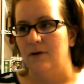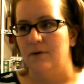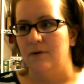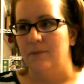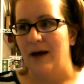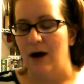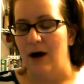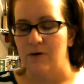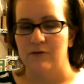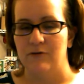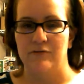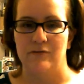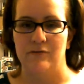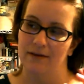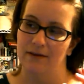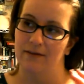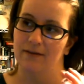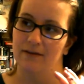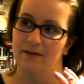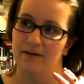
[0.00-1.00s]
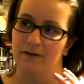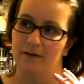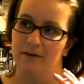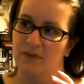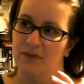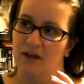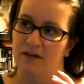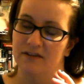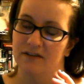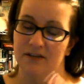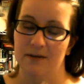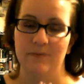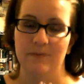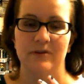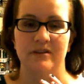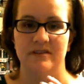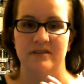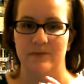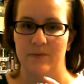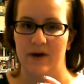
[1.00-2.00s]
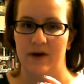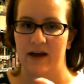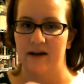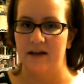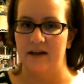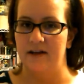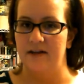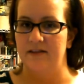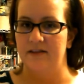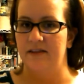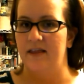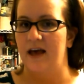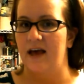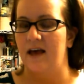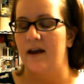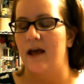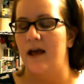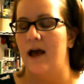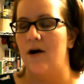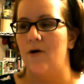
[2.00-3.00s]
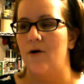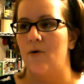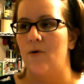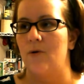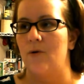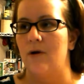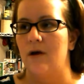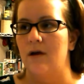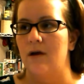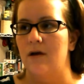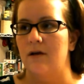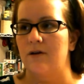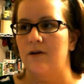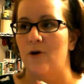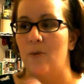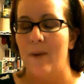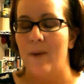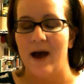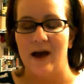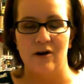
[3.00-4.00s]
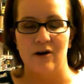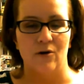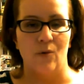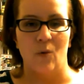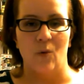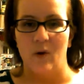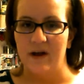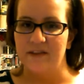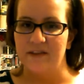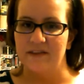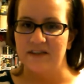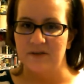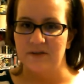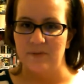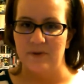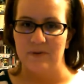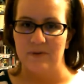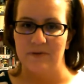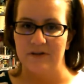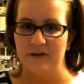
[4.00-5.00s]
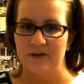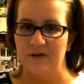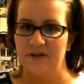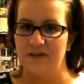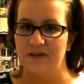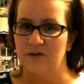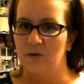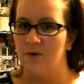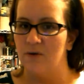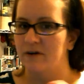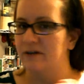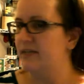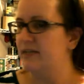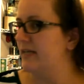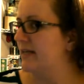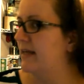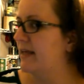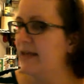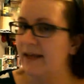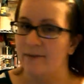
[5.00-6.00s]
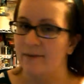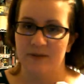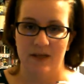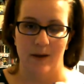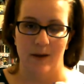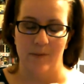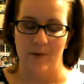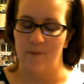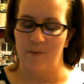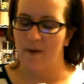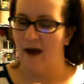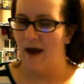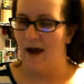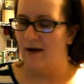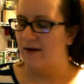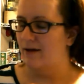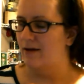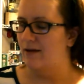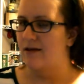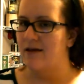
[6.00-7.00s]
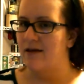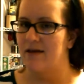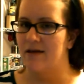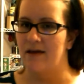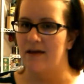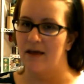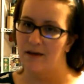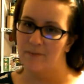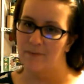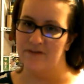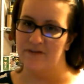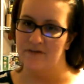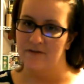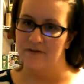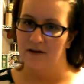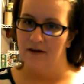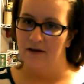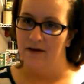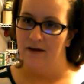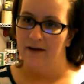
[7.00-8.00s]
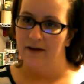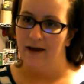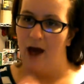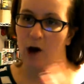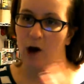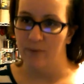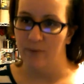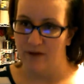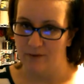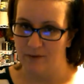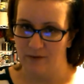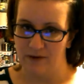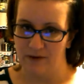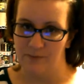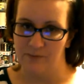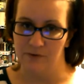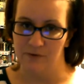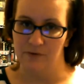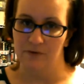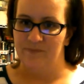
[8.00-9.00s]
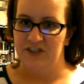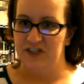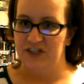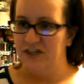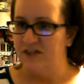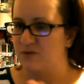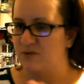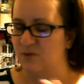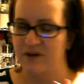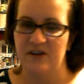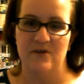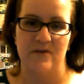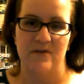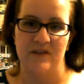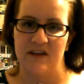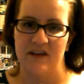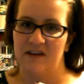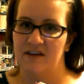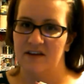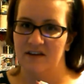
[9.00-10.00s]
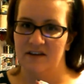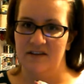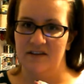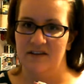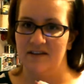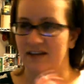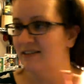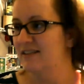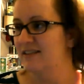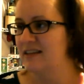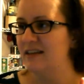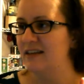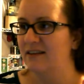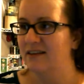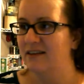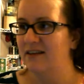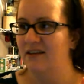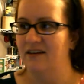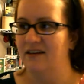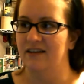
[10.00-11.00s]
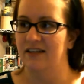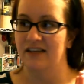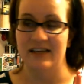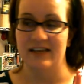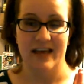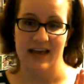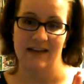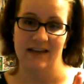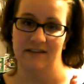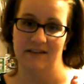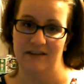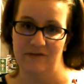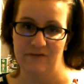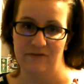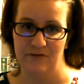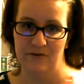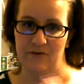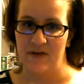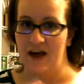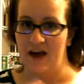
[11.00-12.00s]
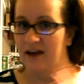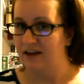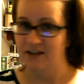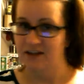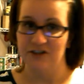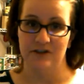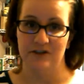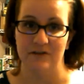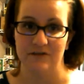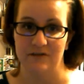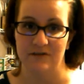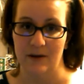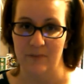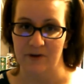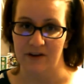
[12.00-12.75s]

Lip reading: powerful, the symbolism behind it, that how no matter what these people do to this horse, he keeps coming back, and he keeps helping people. Just when you think that's it, that he can't live through that, he shows up